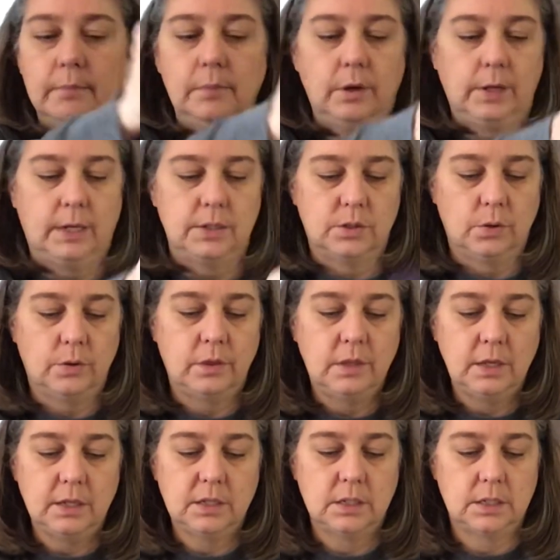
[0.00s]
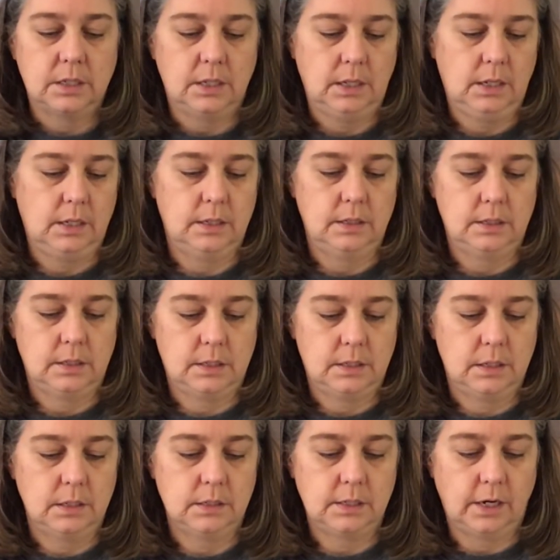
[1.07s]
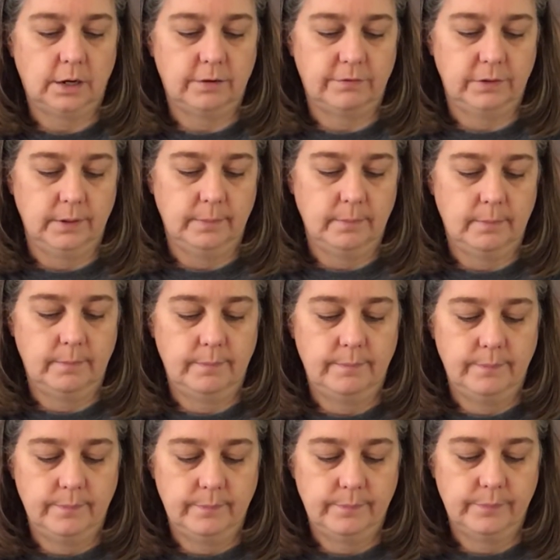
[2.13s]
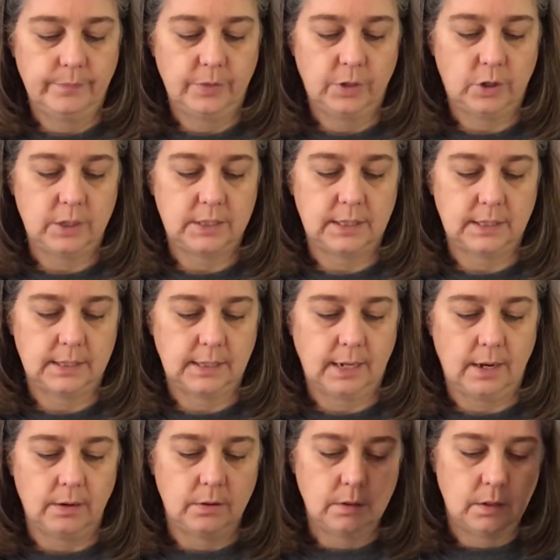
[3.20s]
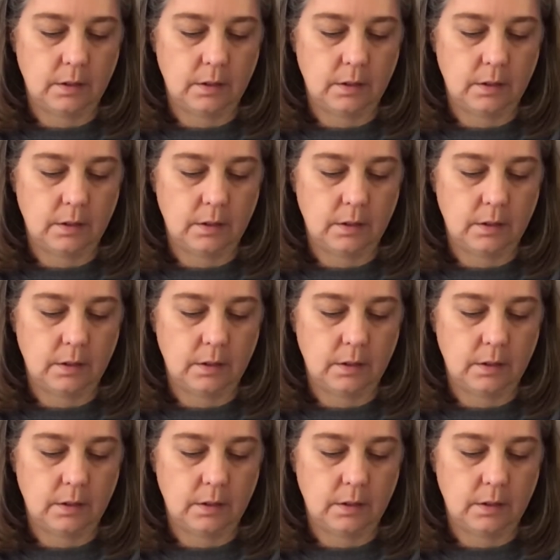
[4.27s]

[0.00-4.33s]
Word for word: Okay, so this is Seraphim, 36 count.